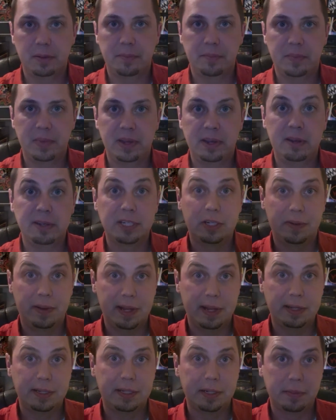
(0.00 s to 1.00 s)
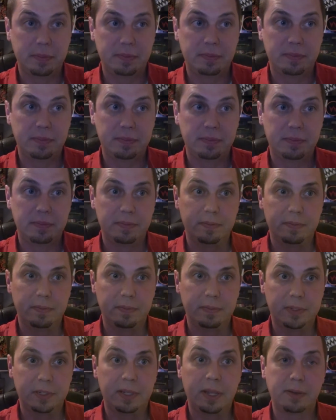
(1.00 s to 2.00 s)
I also had so
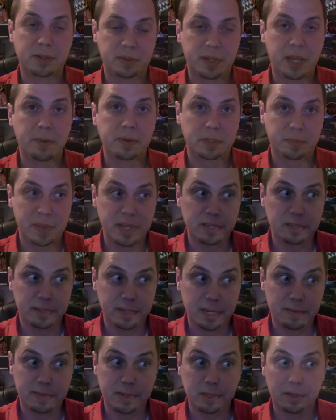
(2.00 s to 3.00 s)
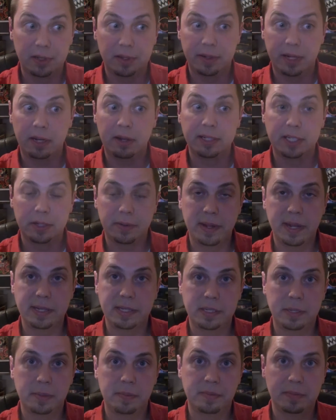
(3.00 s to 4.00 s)
that was mentally difficult. I also had
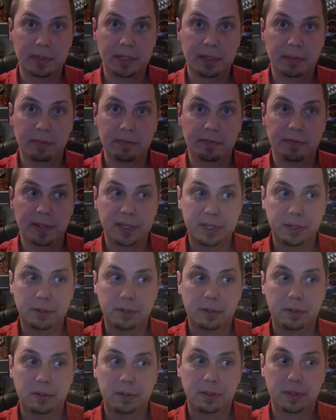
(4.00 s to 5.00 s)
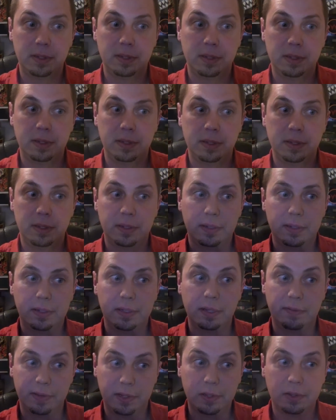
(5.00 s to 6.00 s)
some physical
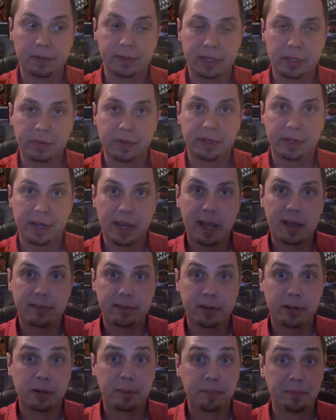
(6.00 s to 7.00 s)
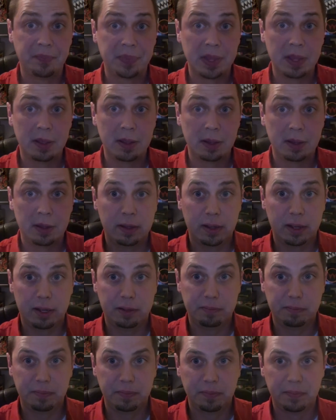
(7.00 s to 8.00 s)
difficulties with the catheter.
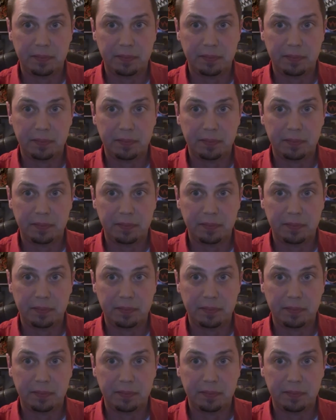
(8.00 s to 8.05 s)
I